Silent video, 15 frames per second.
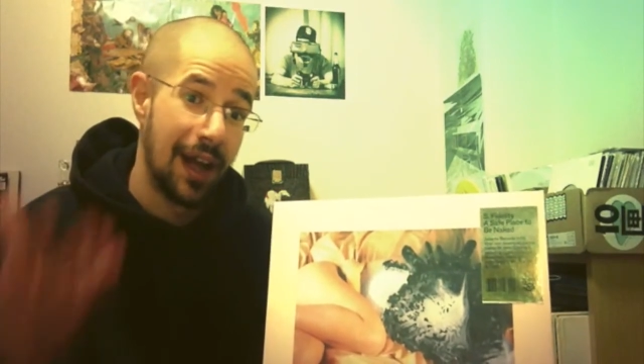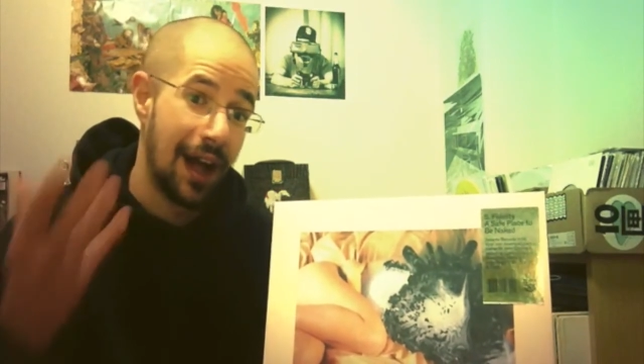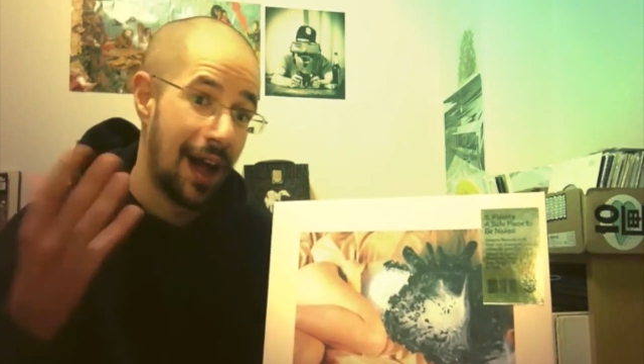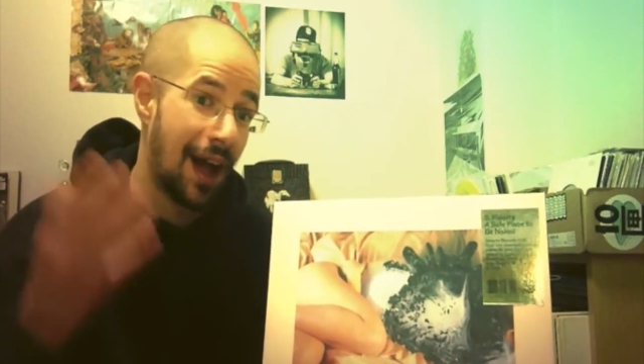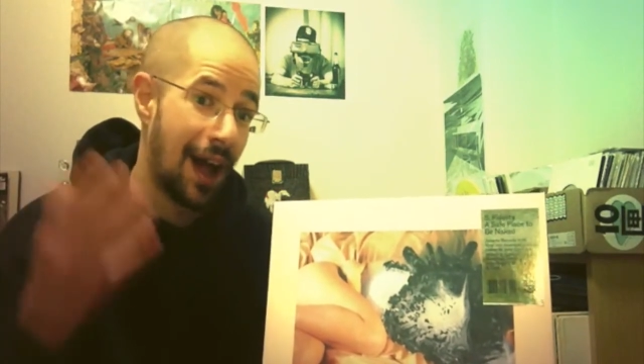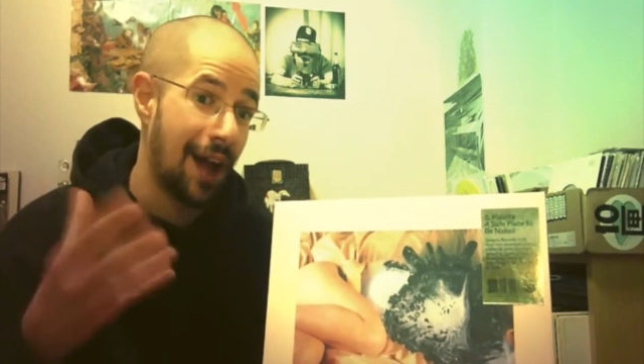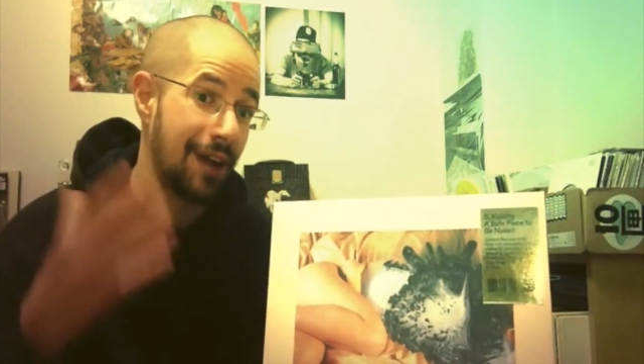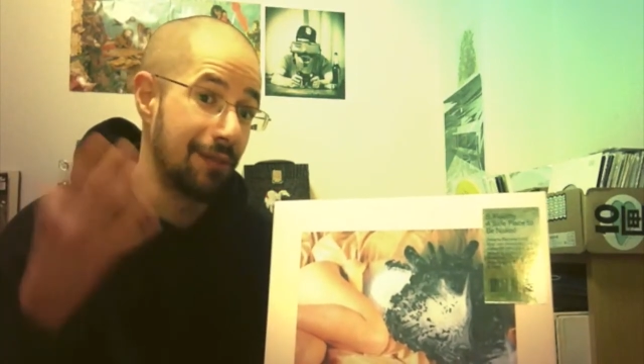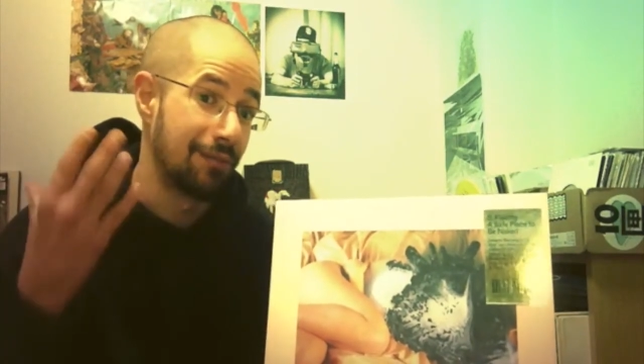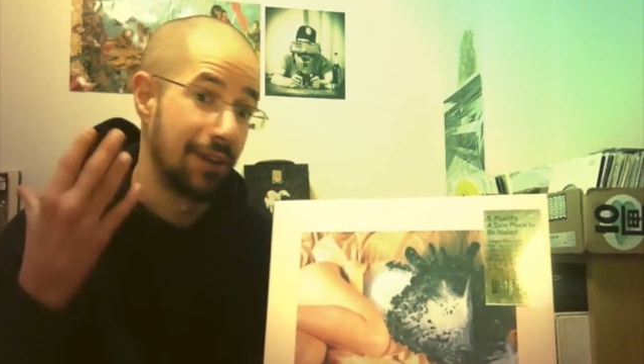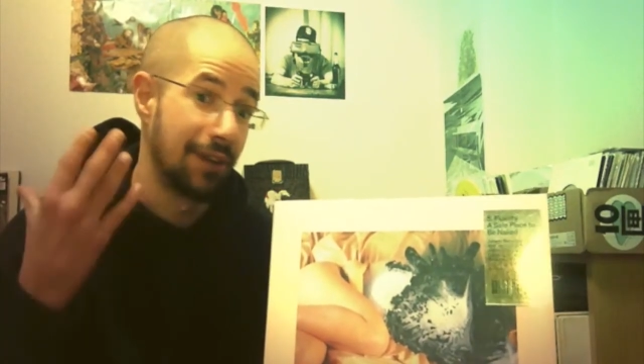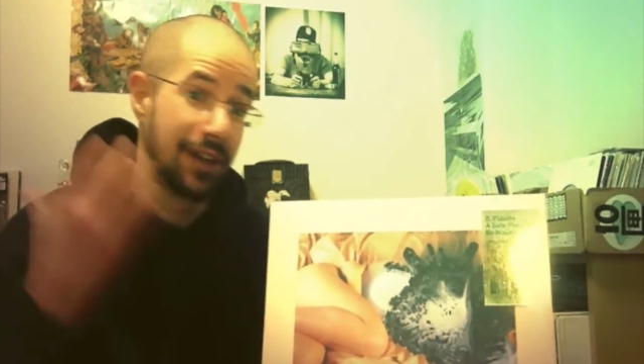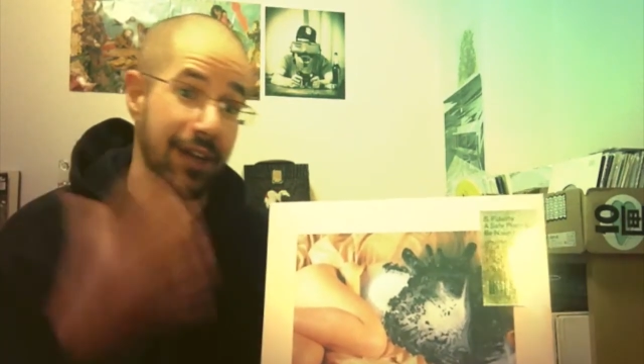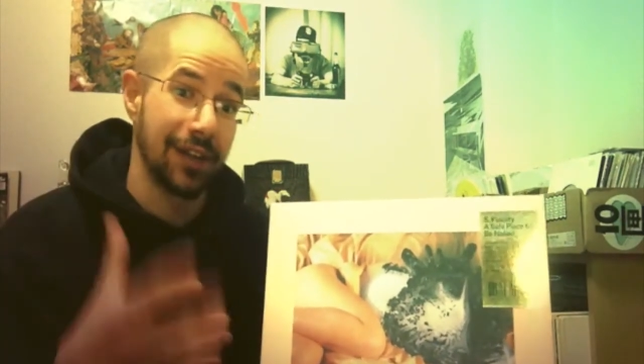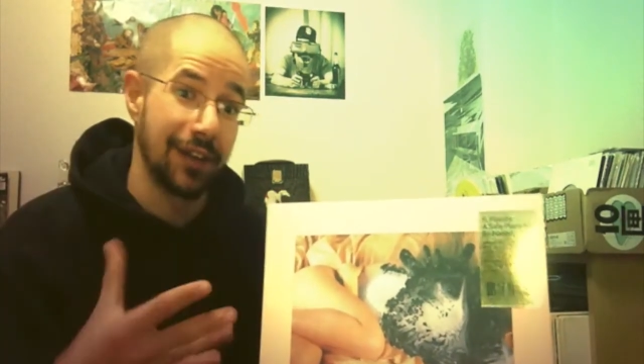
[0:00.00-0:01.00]
I
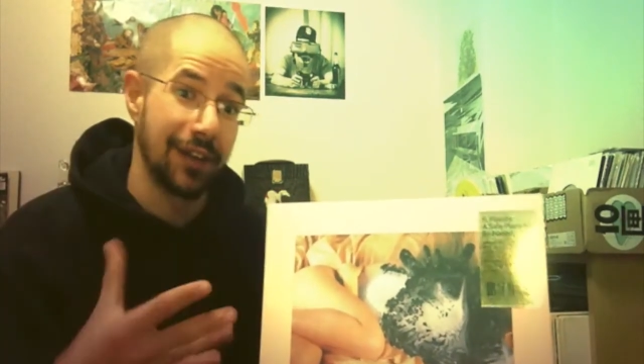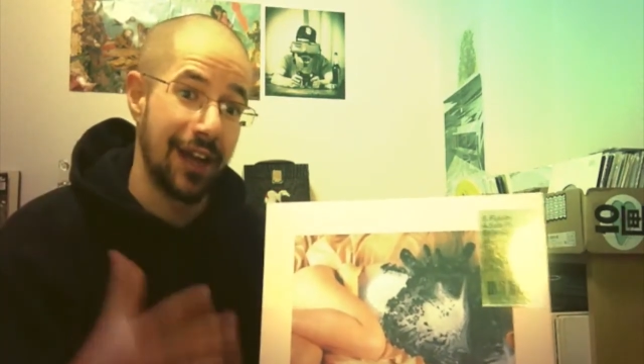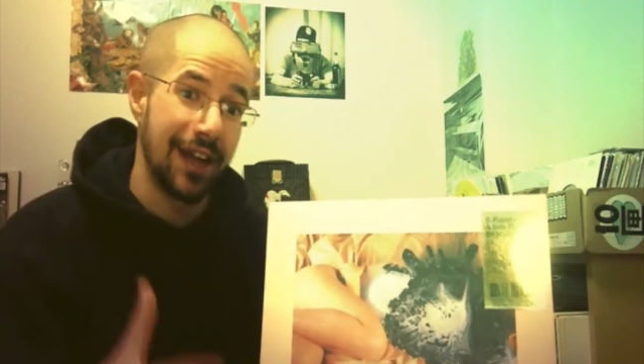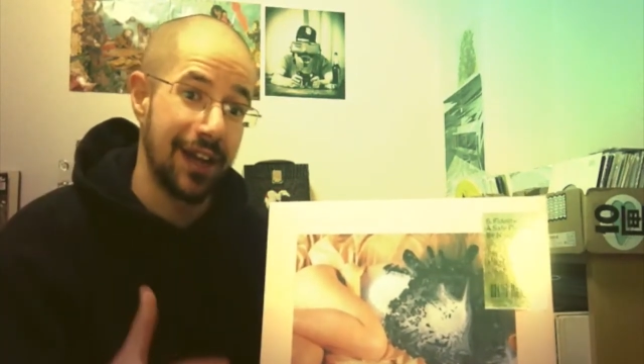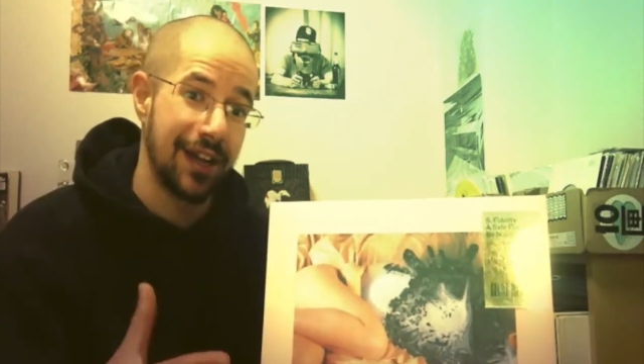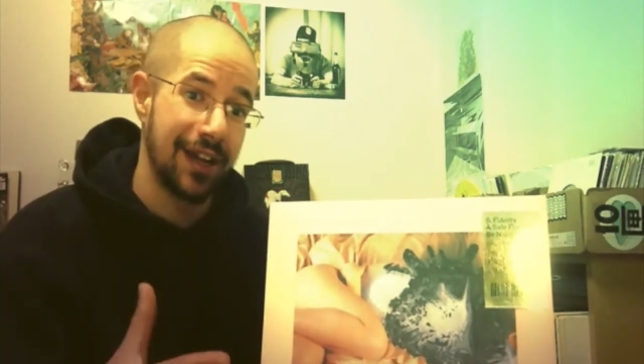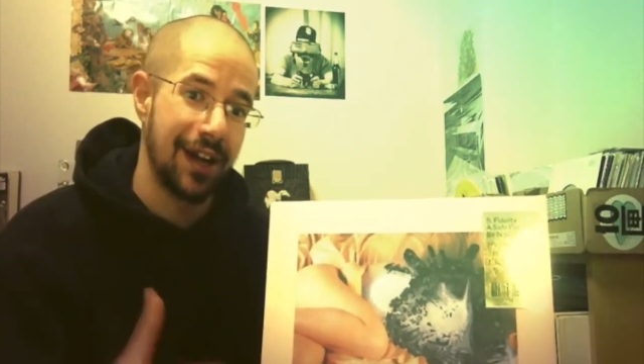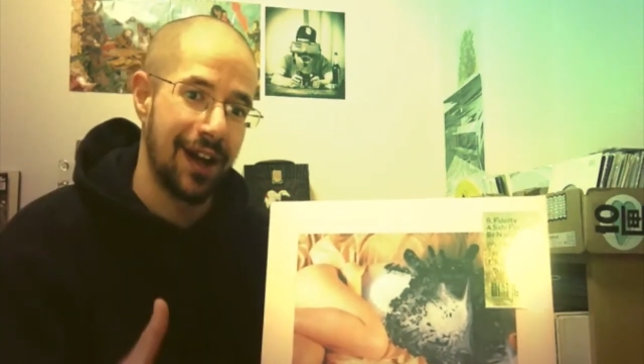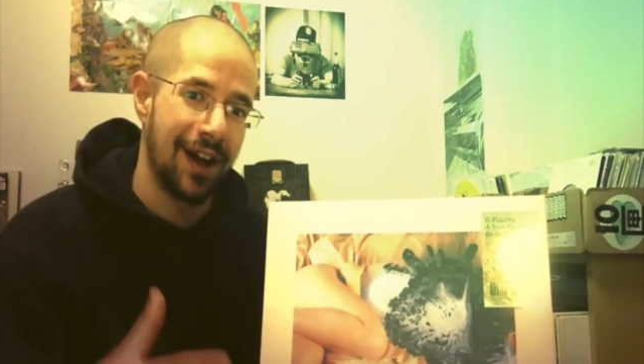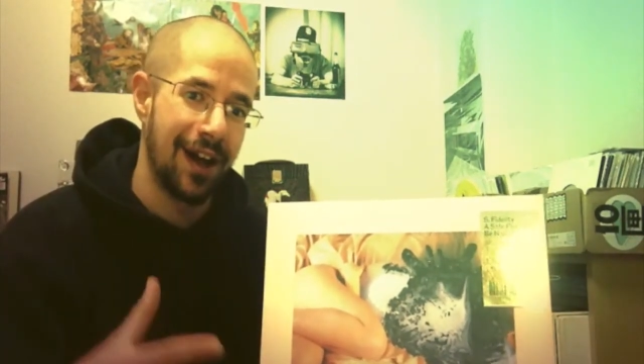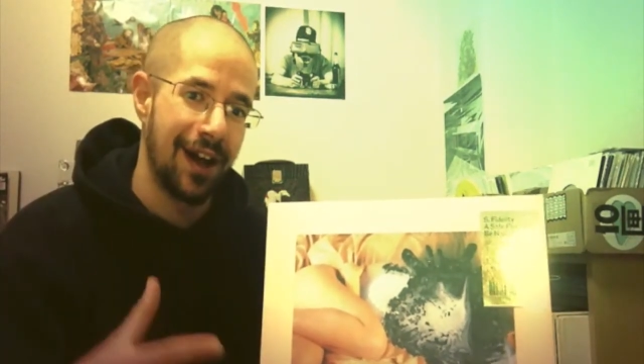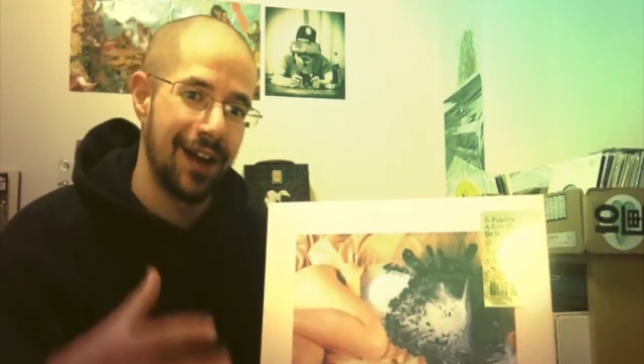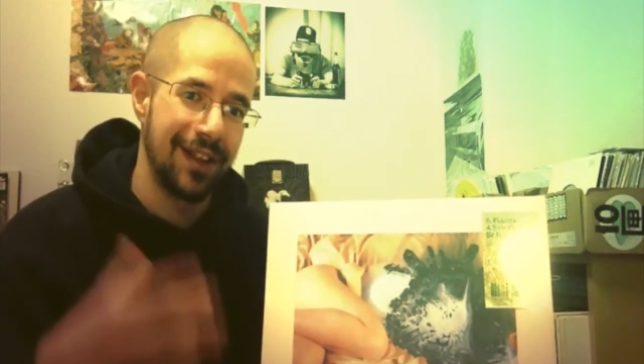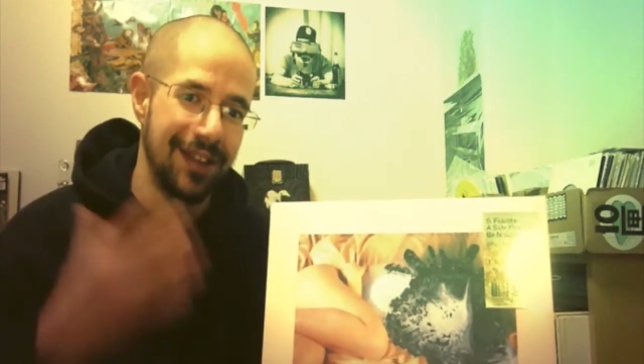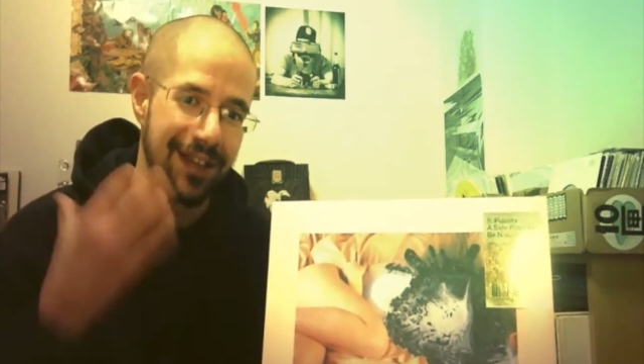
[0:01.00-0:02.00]
really like
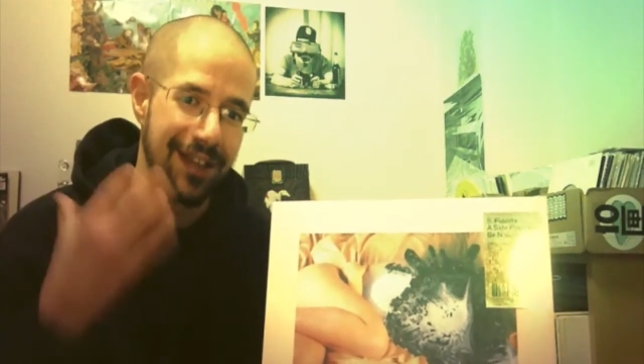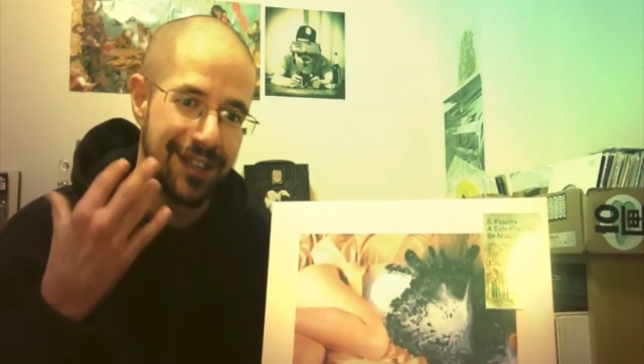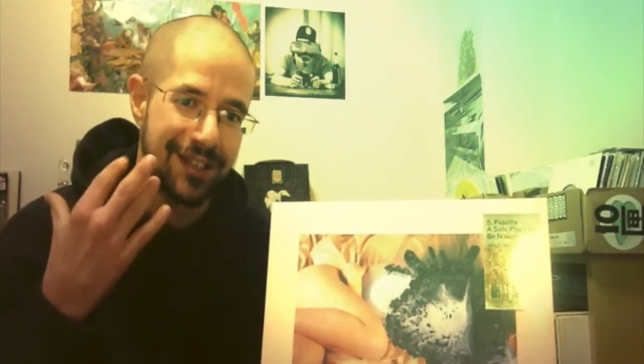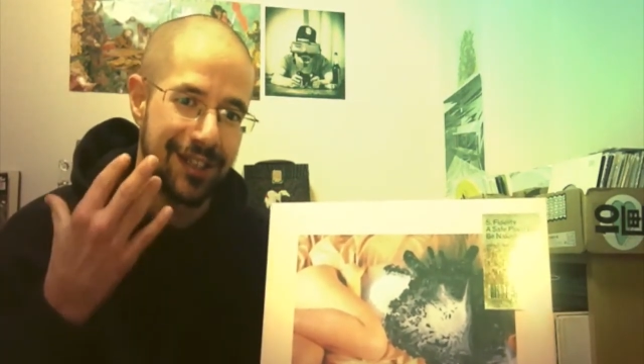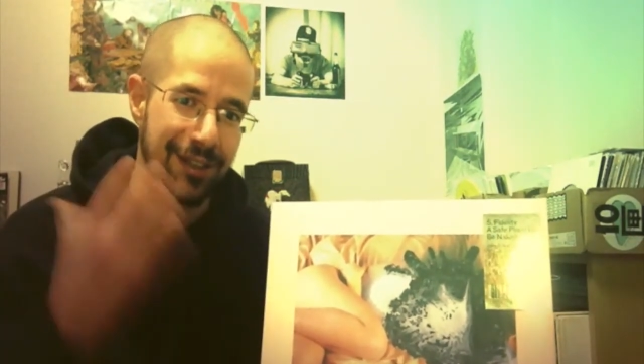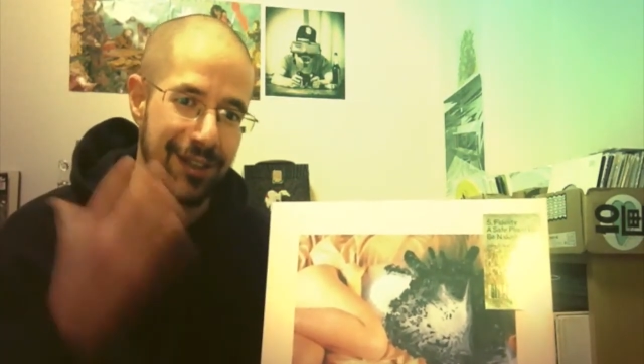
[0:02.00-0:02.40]
his